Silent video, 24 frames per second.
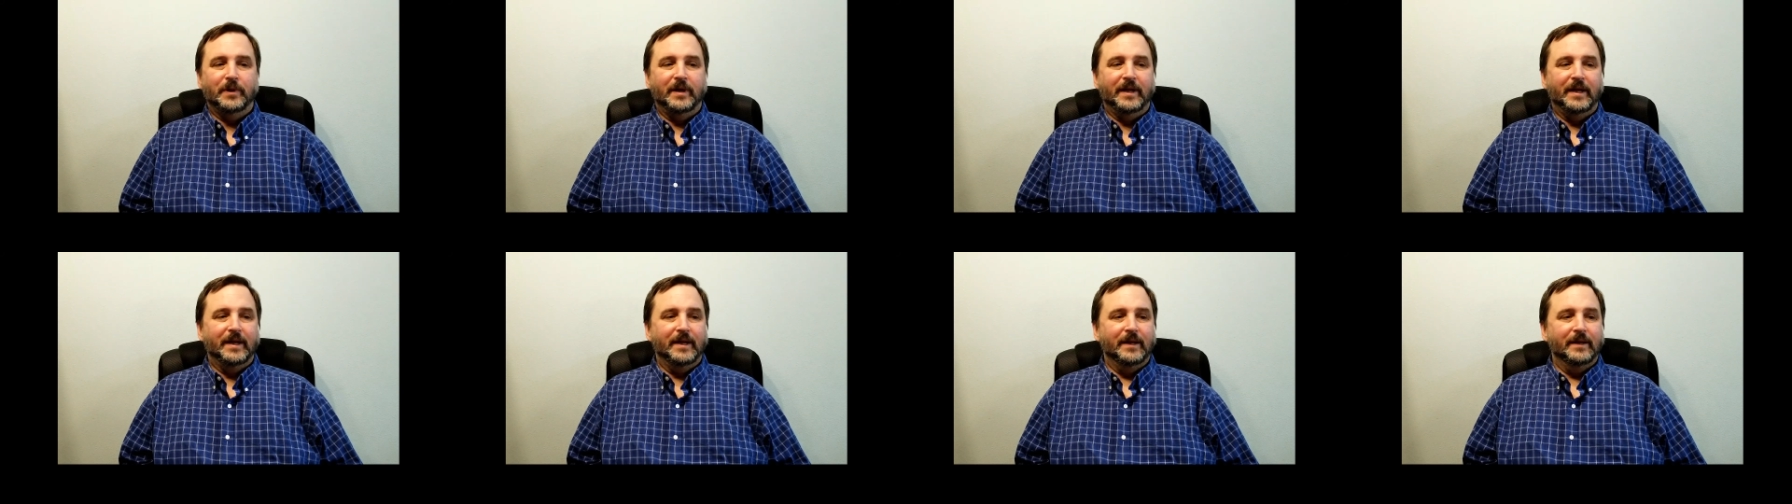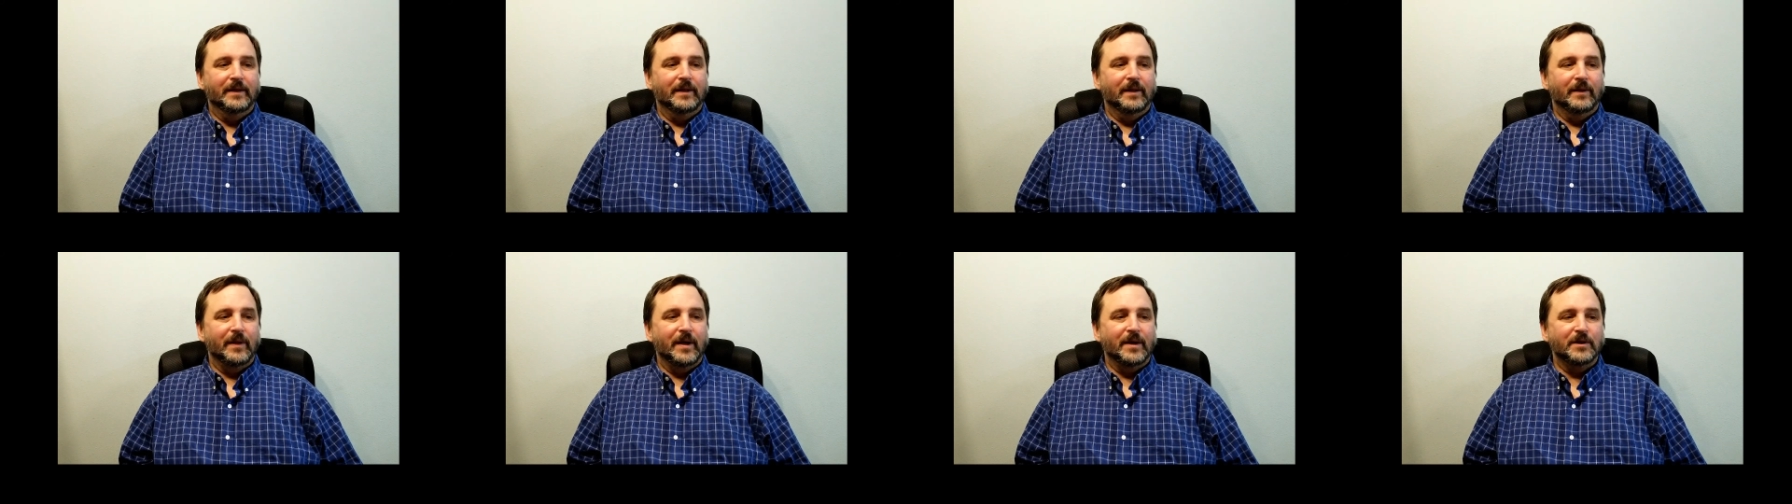It
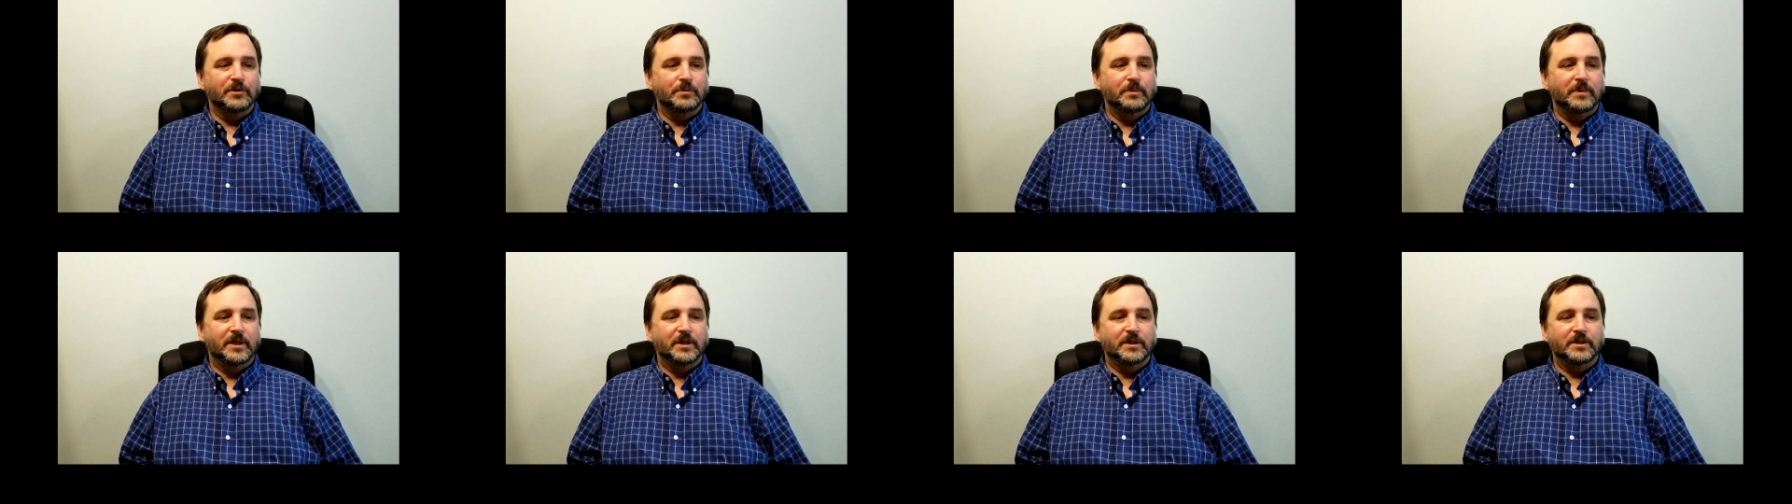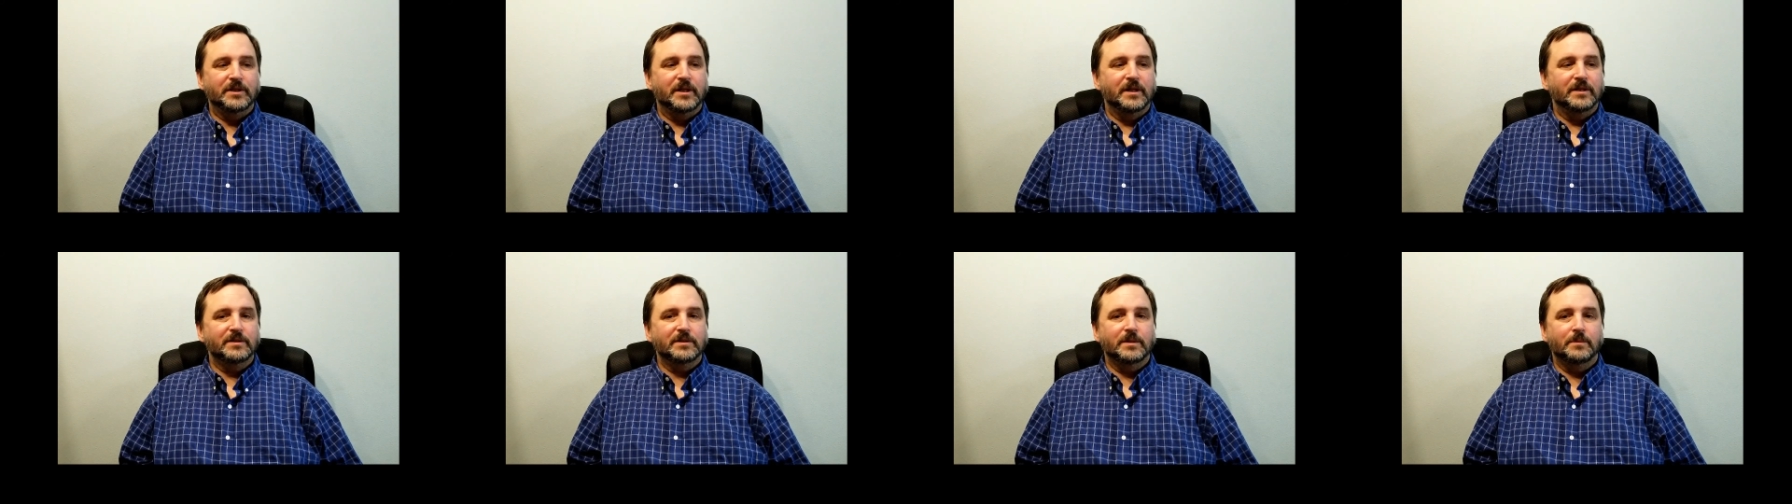allows me to
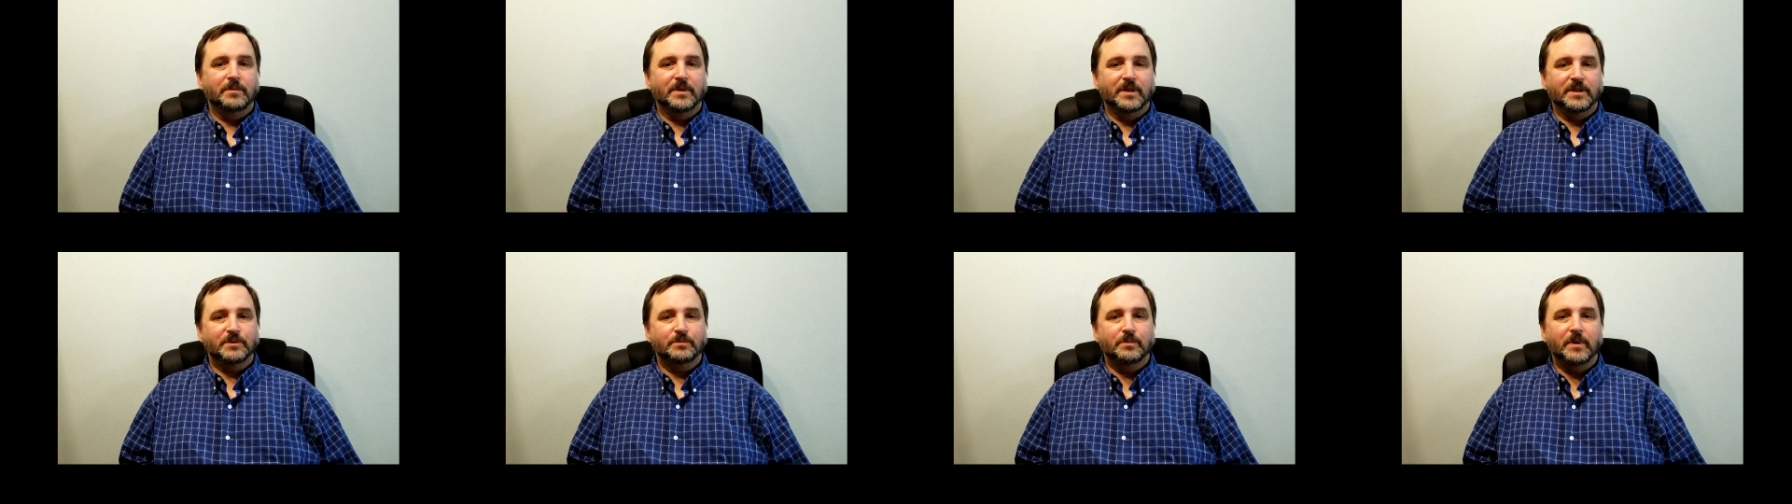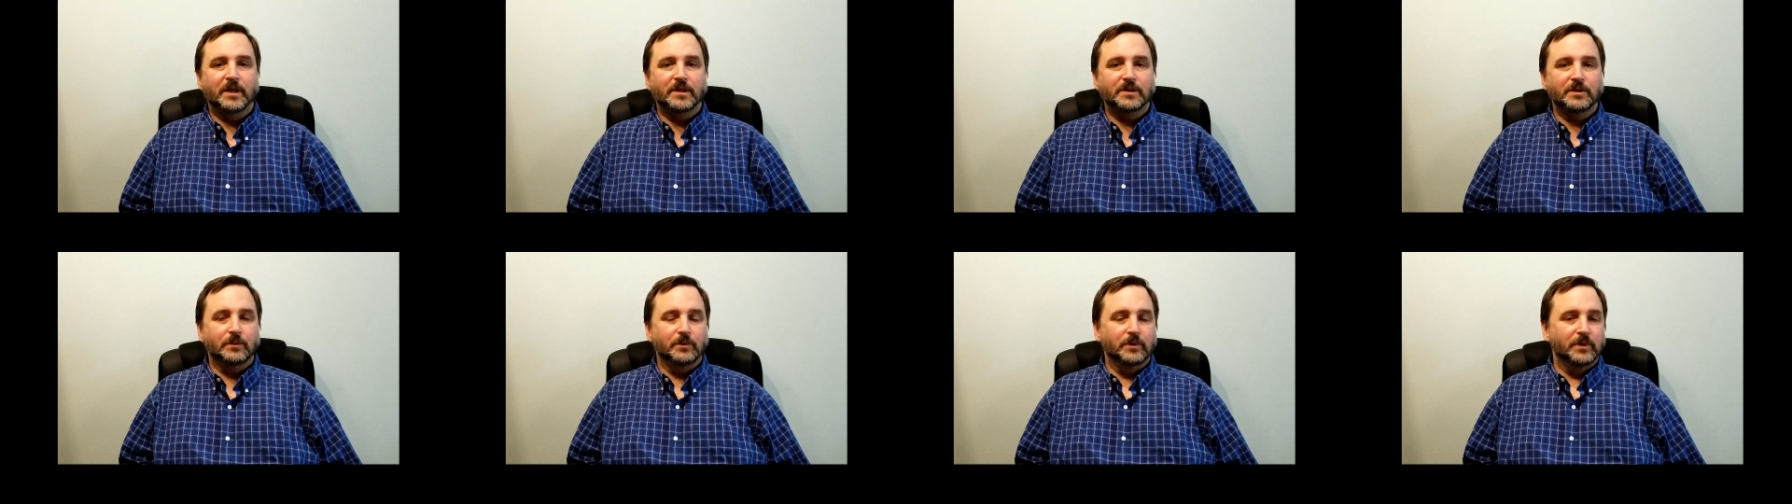share something
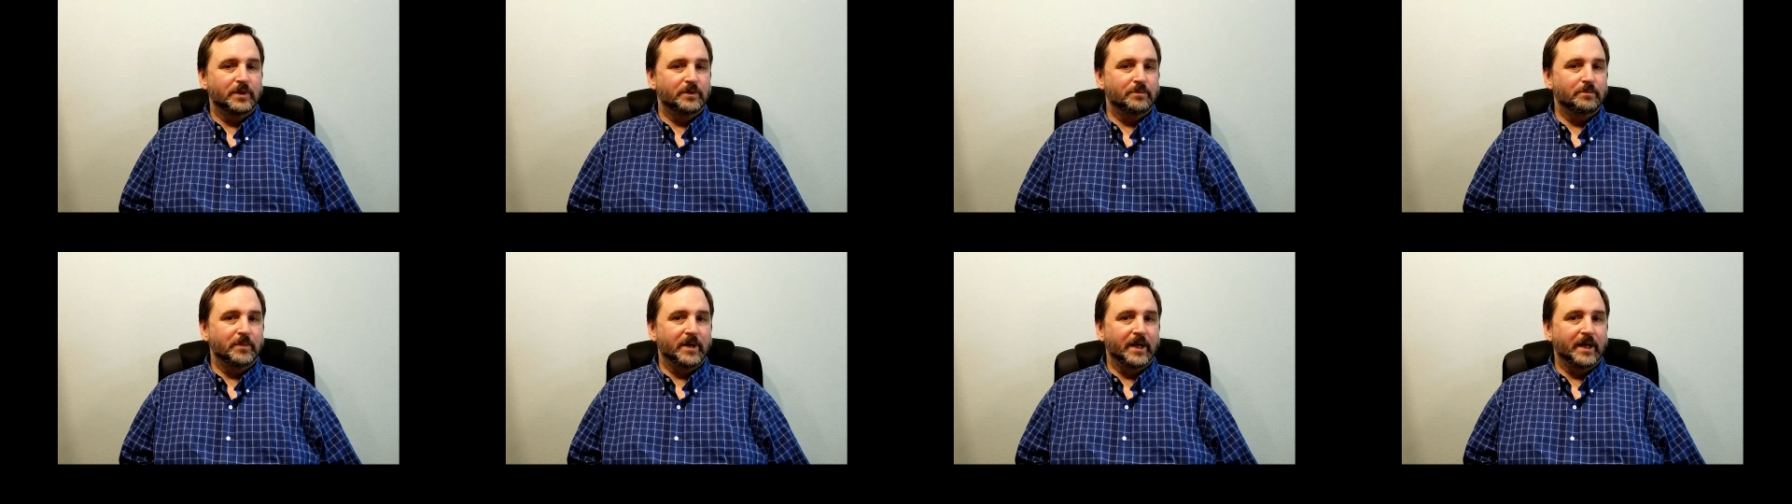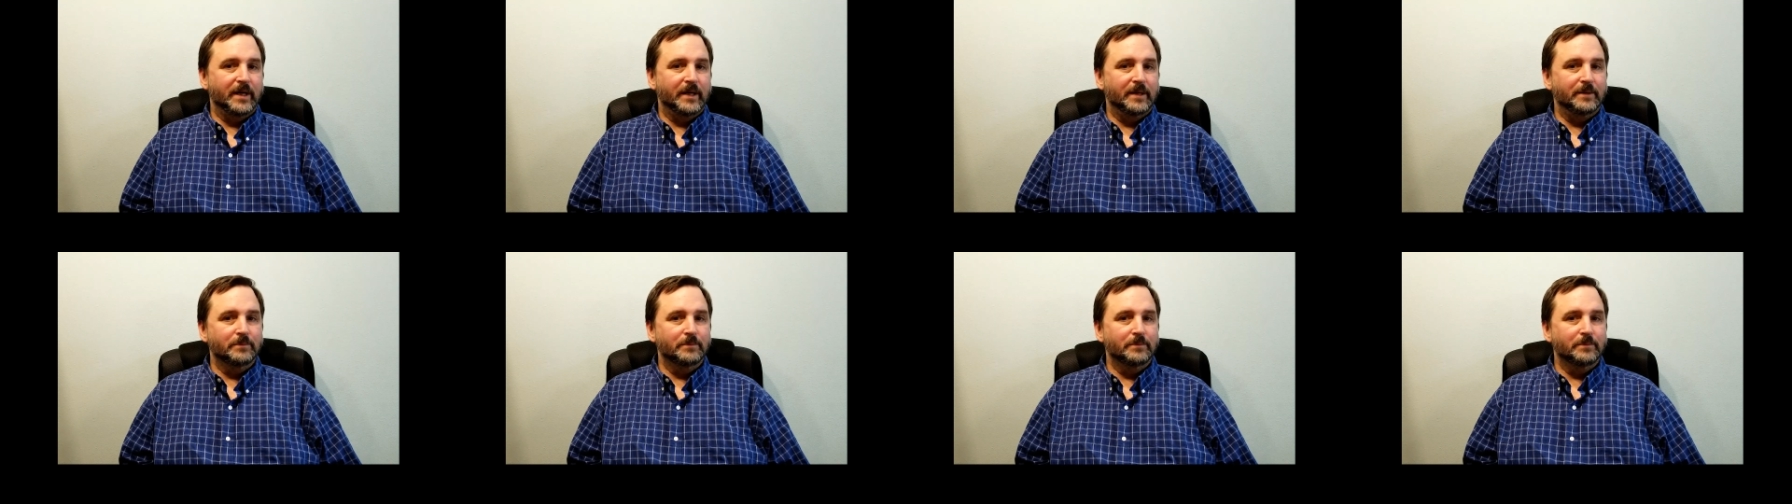special with my